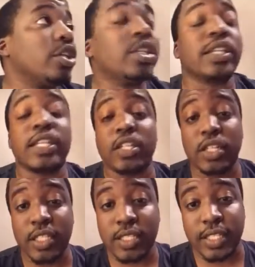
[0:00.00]
You're the
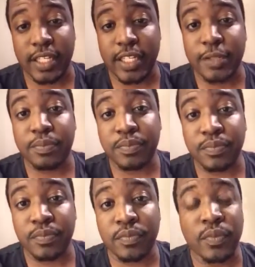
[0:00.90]
leader of this team,
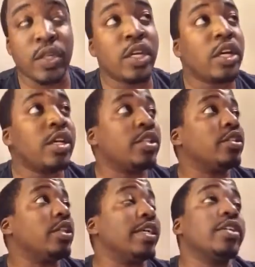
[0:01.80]

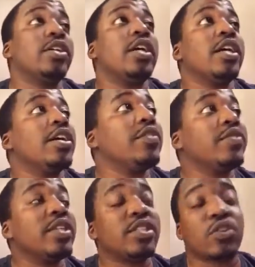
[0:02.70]
the leader
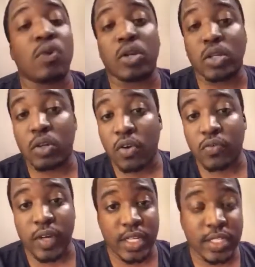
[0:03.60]
of this
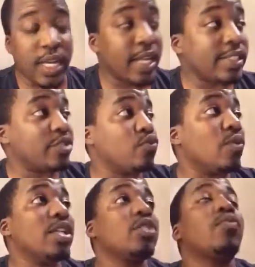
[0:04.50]
quote-unquote franchise. You
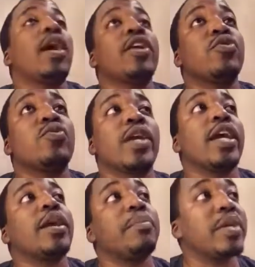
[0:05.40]
wonder why you
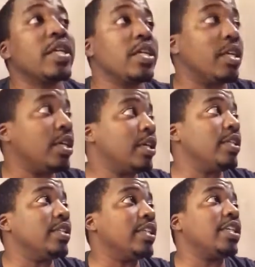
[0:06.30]
can't be
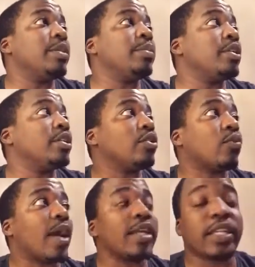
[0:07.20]
deemed the
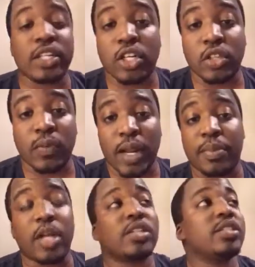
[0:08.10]
right leader or the
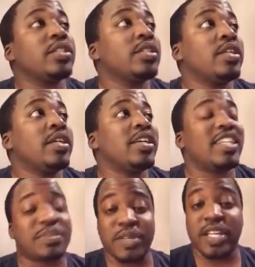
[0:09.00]
right person.
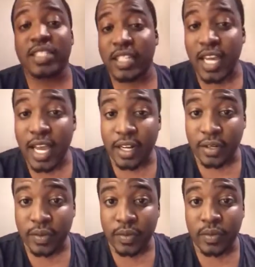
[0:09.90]
It's because of
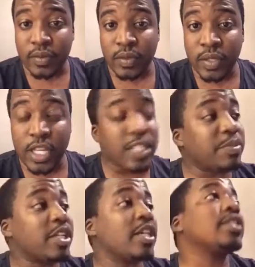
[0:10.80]
that. It's
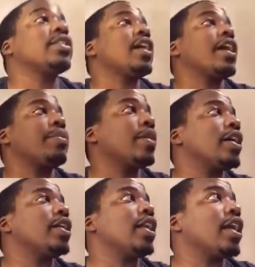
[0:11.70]
because of that,
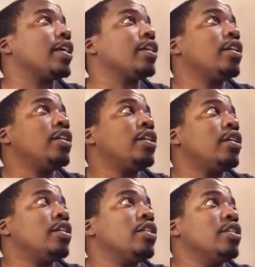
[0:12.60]
man. Like,
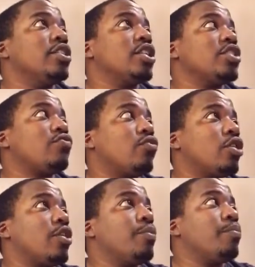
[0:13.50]
just
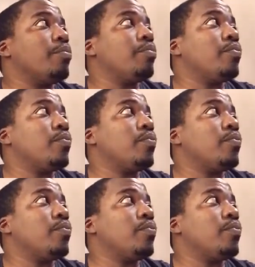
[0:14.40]
from